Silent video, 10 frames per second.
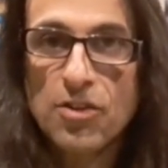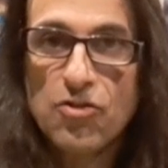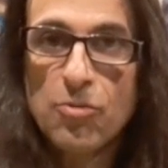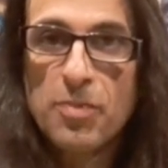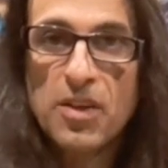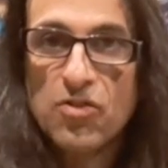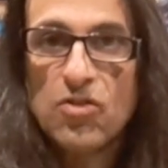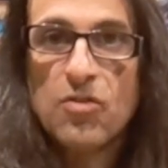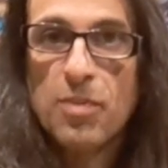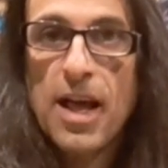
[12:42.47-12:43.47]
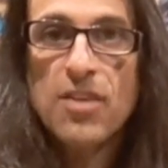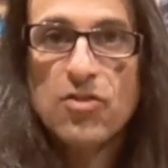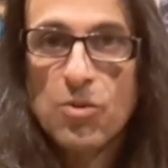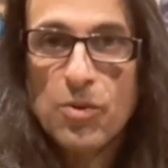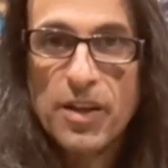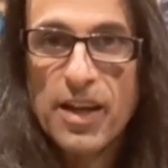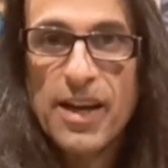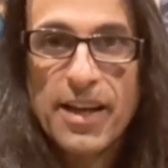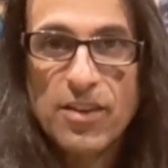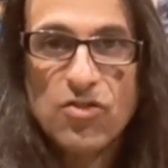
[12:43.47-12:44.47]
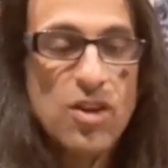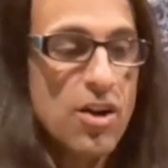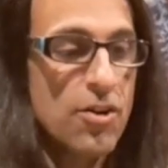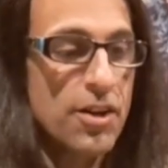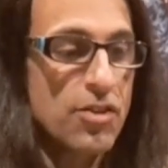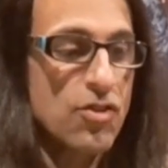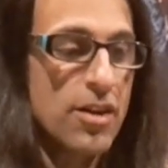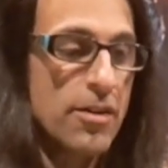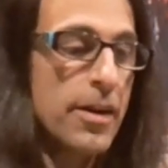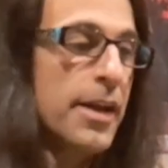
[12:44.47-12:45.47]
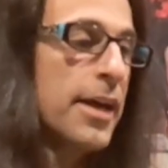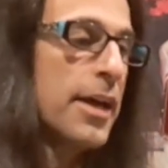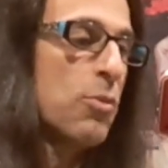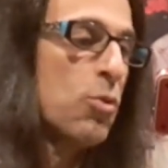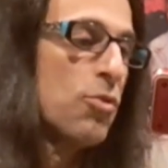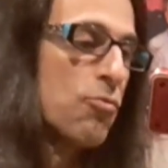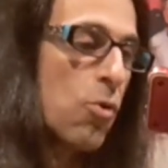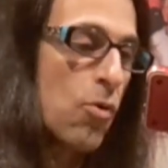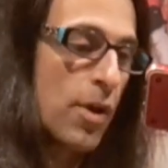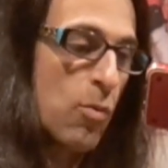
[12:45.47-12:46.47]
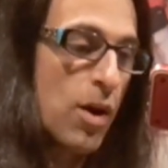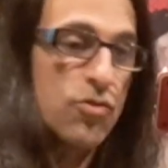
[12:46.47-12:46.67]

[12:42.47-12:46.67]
The two pieces of plastic would kind of get stuck on each other, and it wouldn't roll that well.